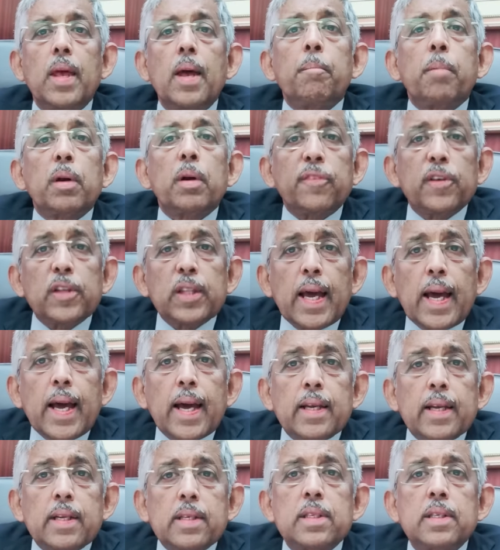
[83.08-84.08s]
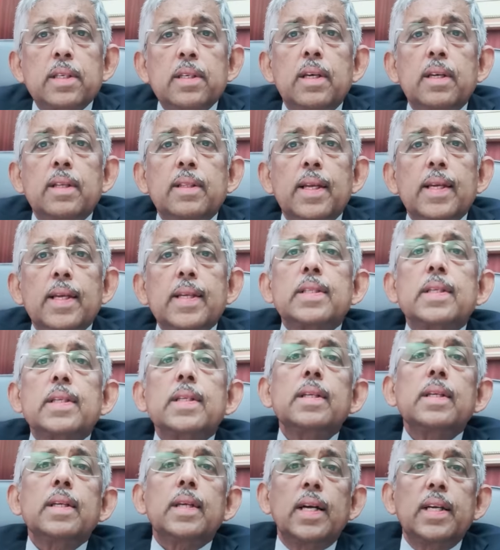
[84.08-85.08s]
But for that, there are
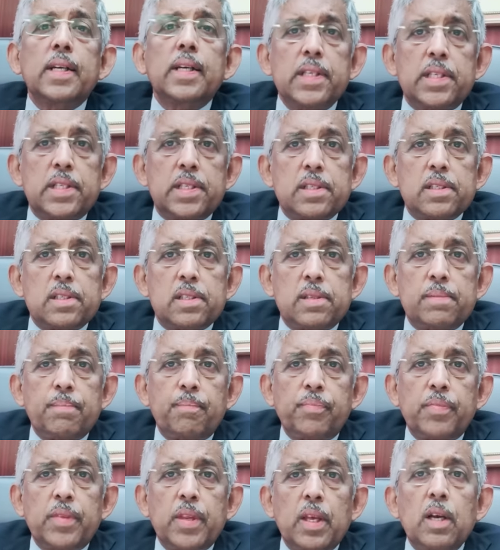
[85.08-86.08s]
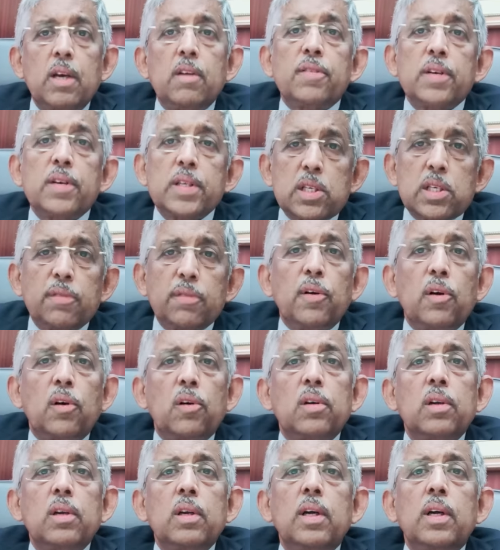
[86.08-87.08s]
certain conditions. First of
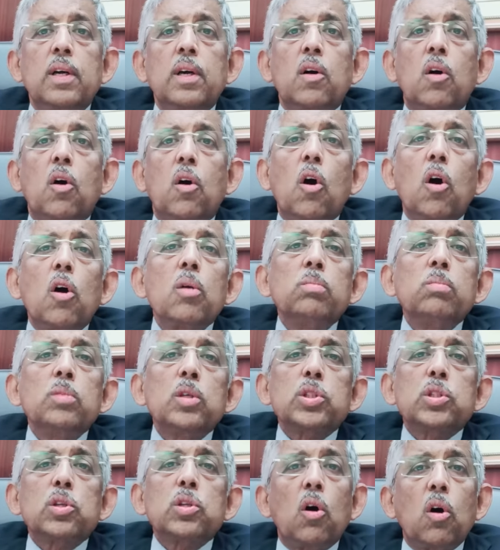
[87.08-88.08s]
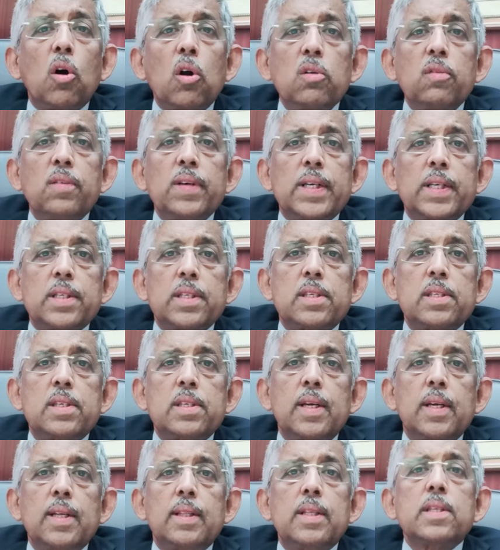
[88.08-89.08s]
all, almost always,
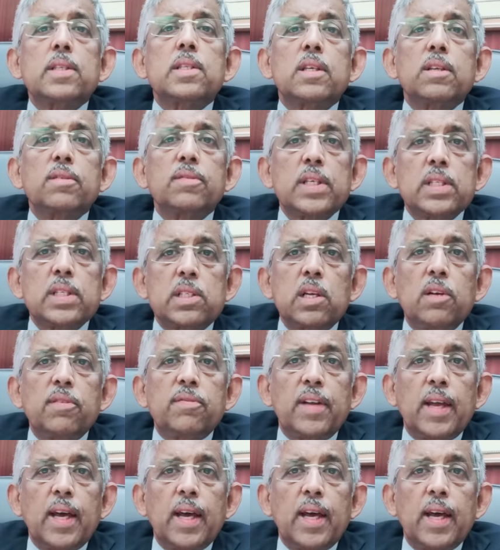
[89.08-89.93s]
this reversal of